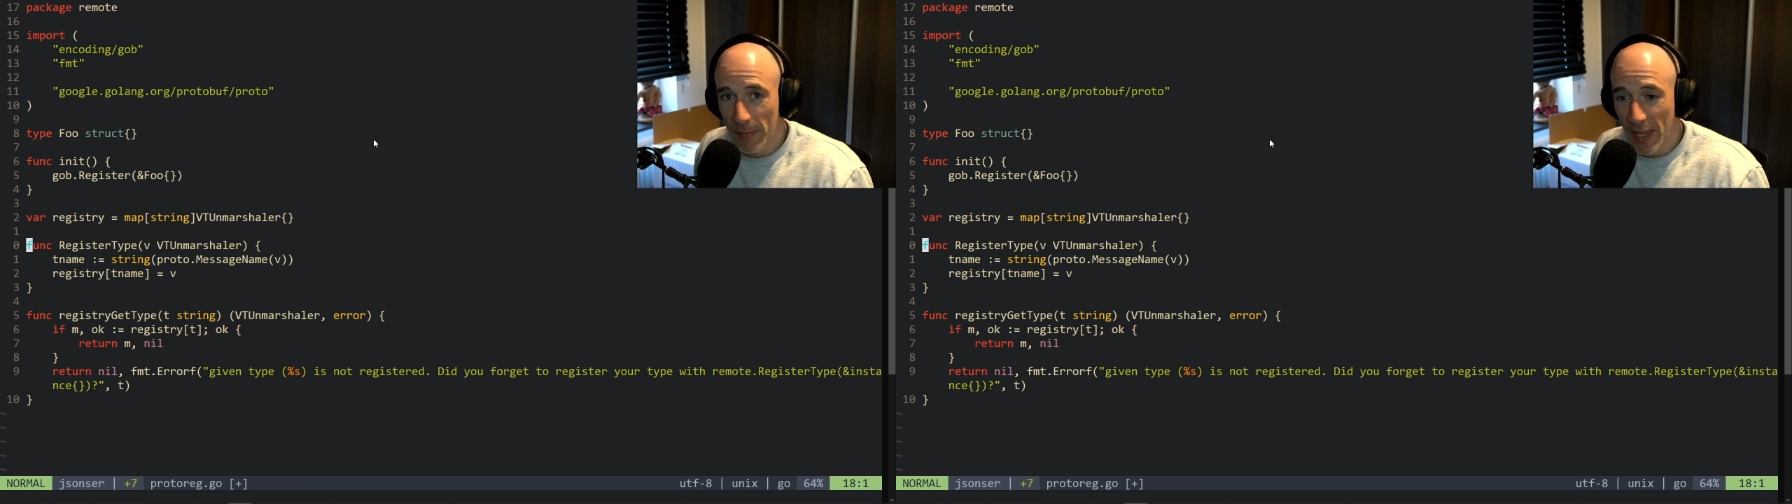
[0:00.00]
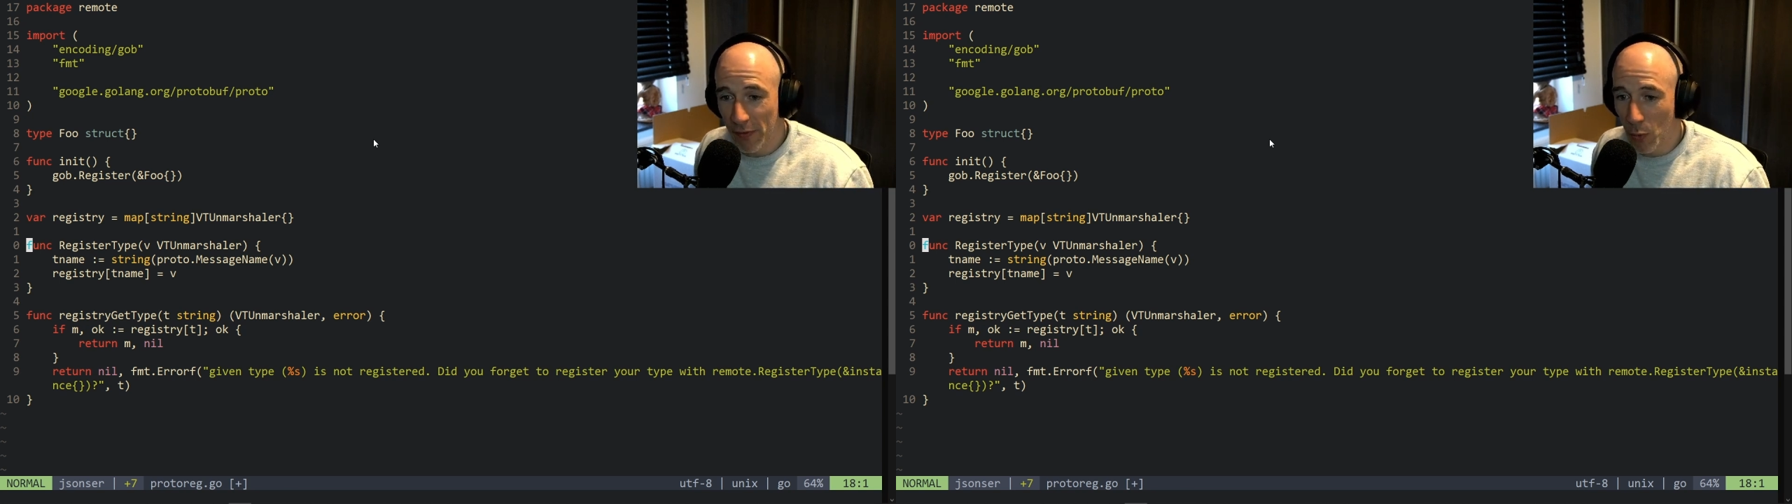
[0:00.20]

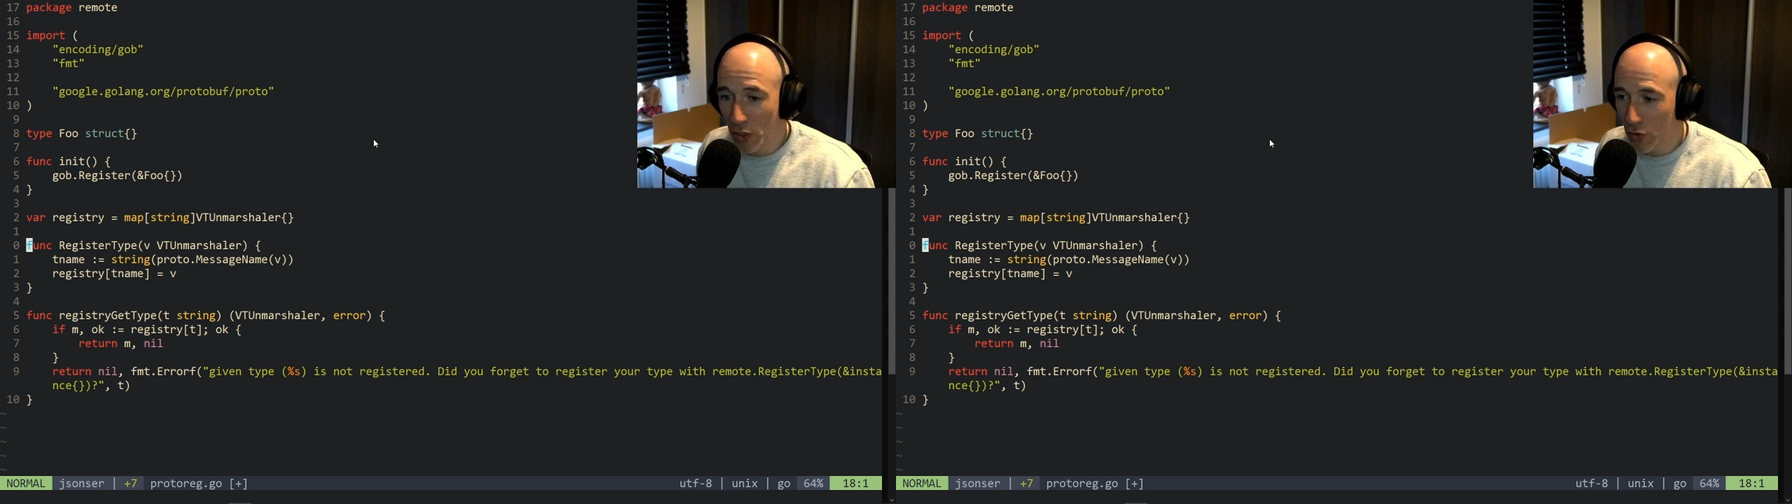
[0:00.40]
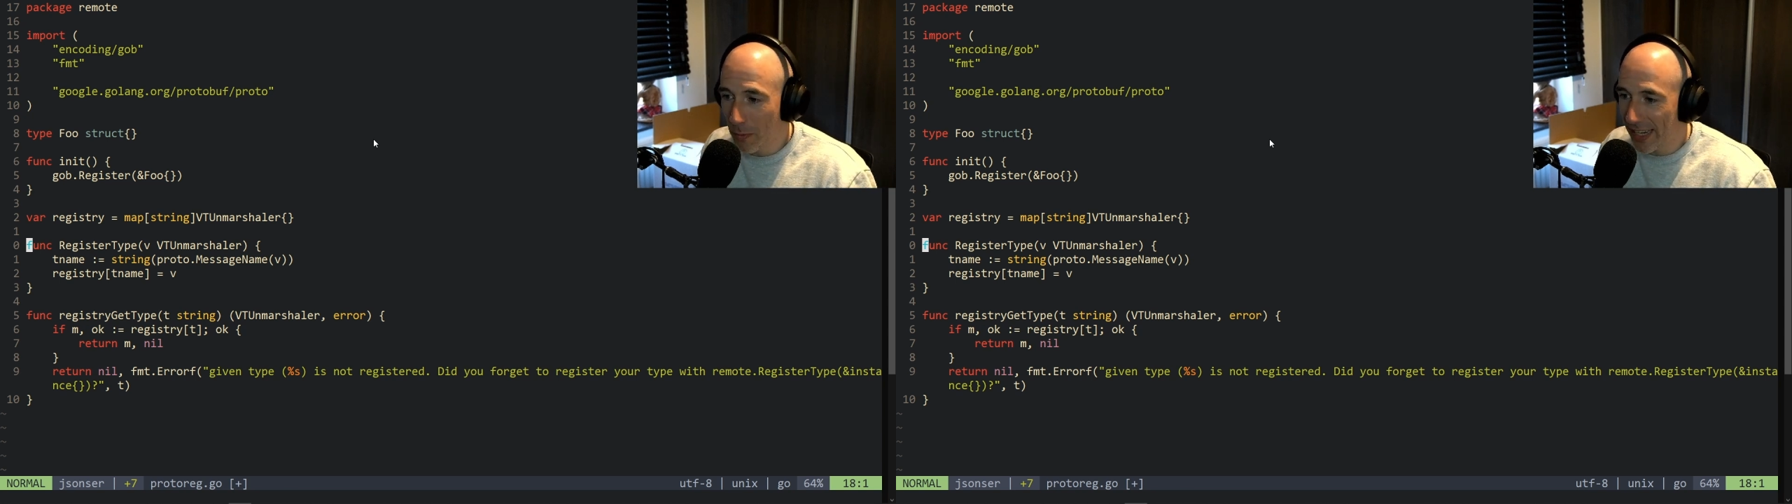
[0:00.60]
if you
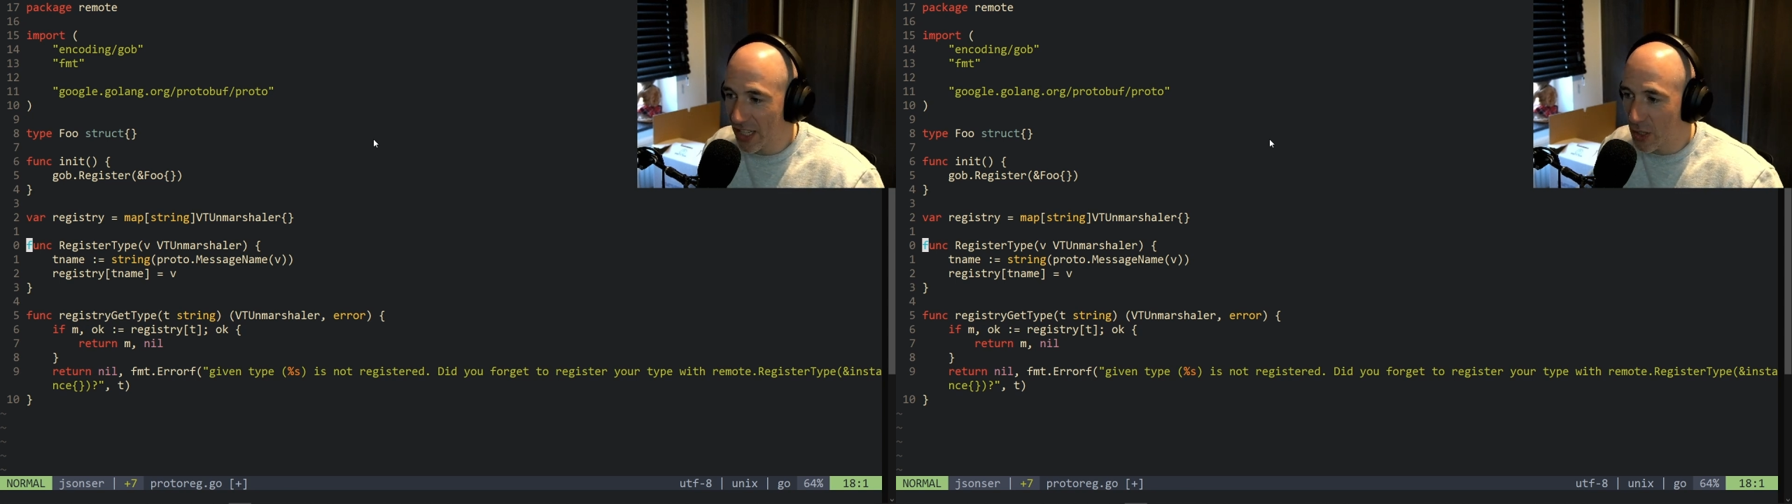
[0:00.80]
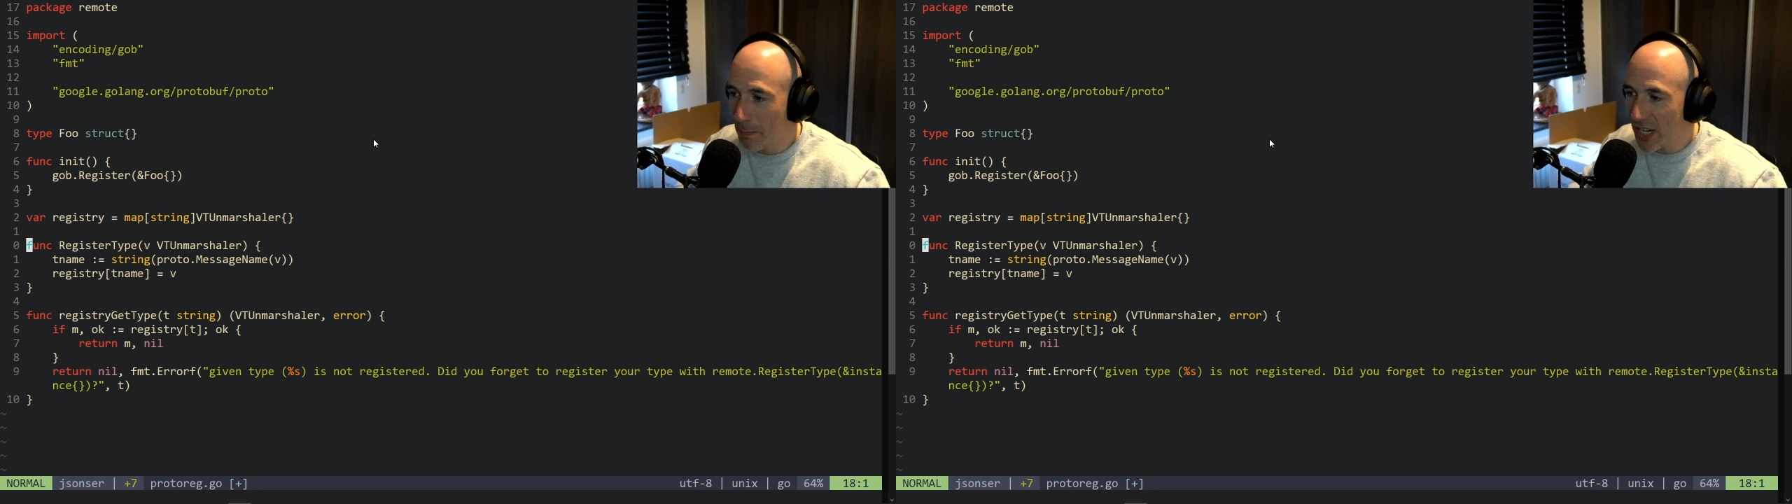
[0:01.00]
want to make
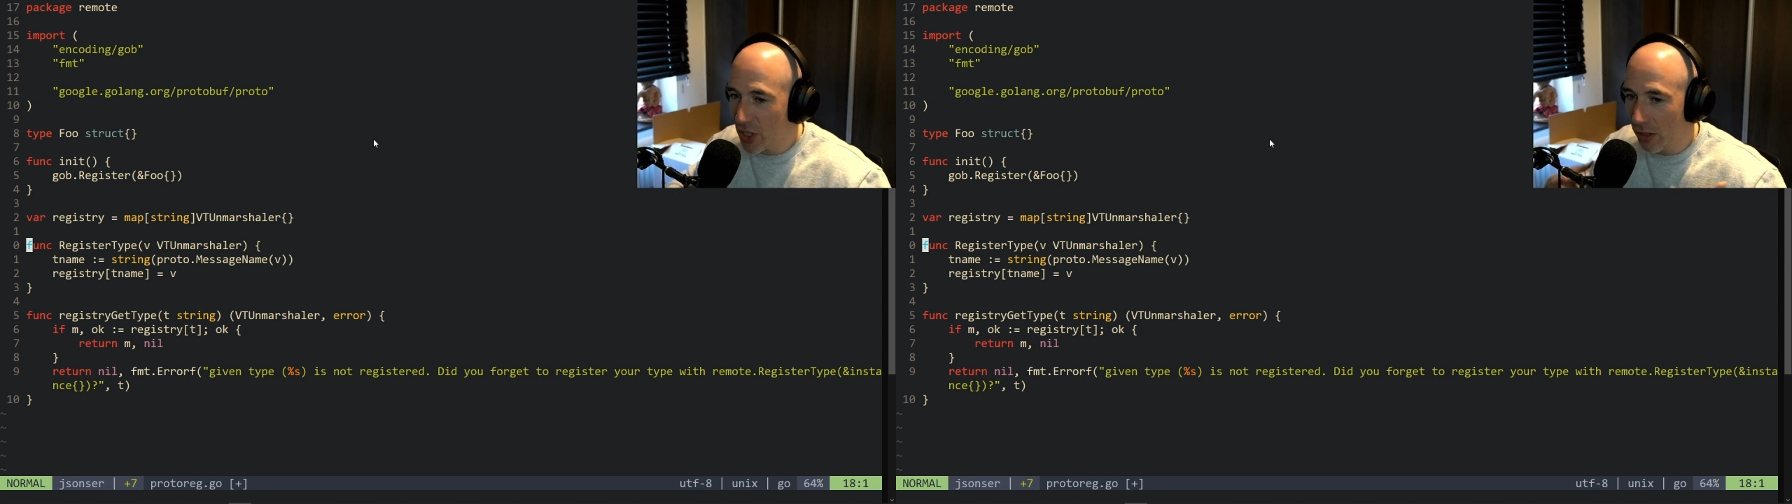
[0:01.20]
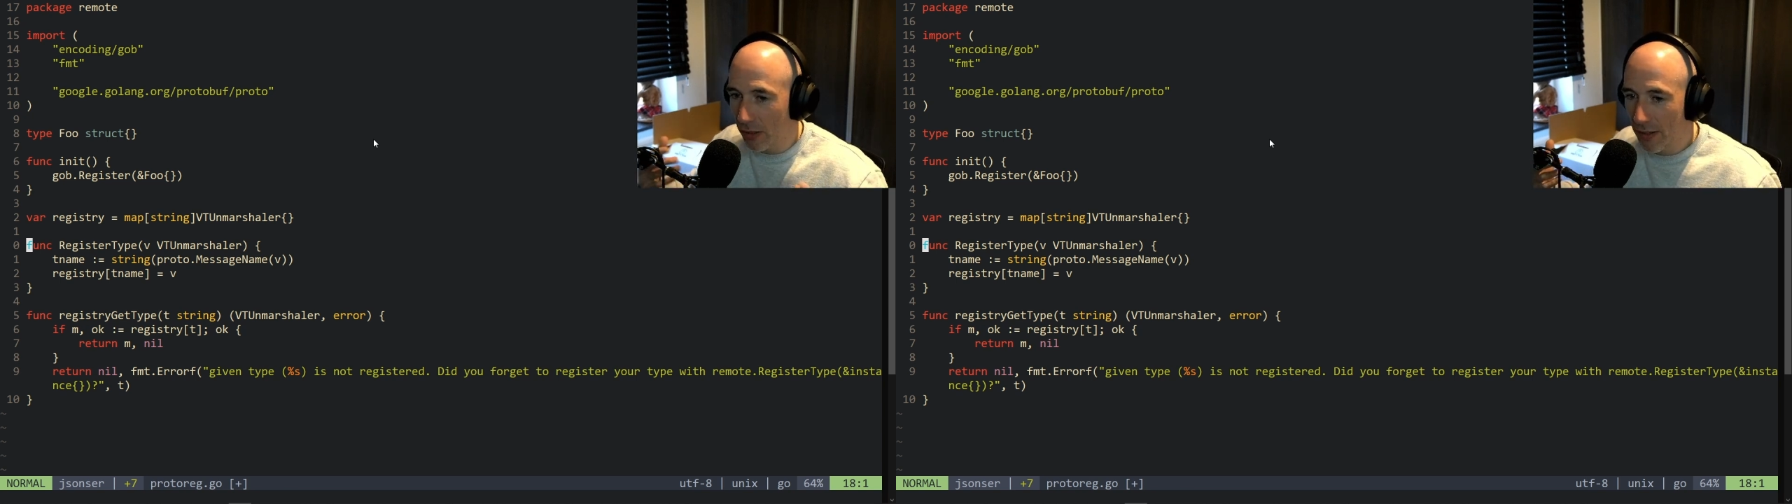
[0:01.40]
a
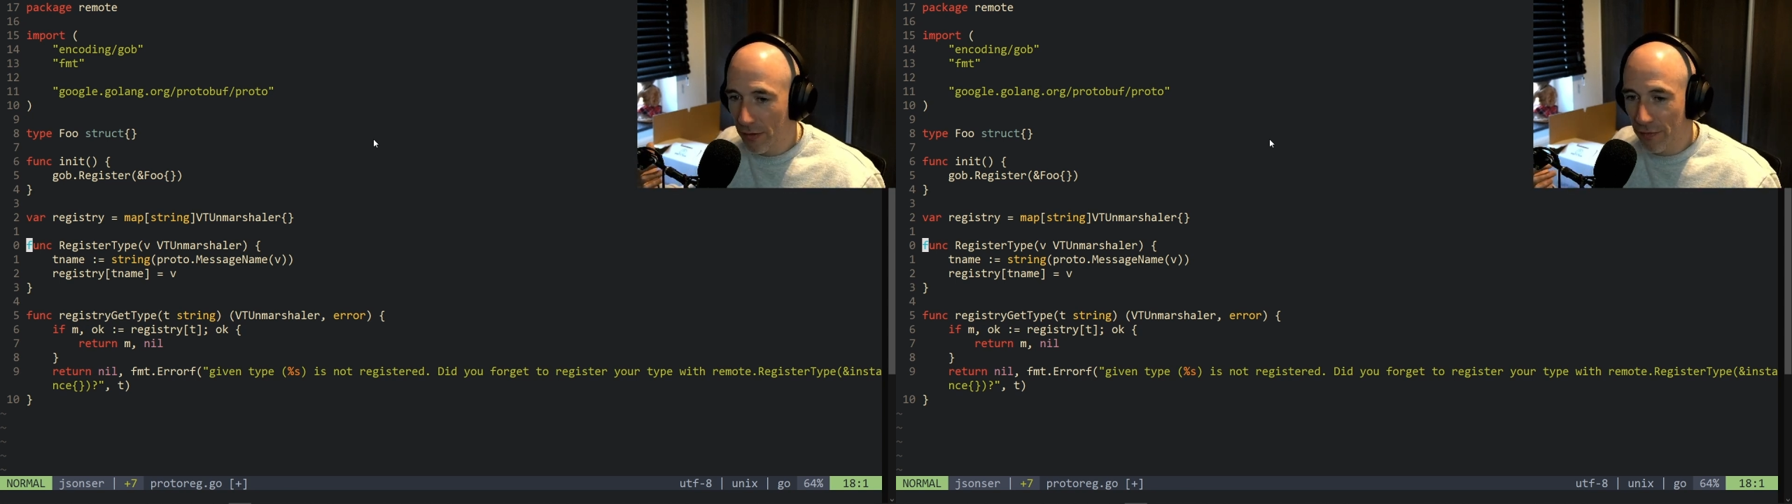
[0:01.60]
special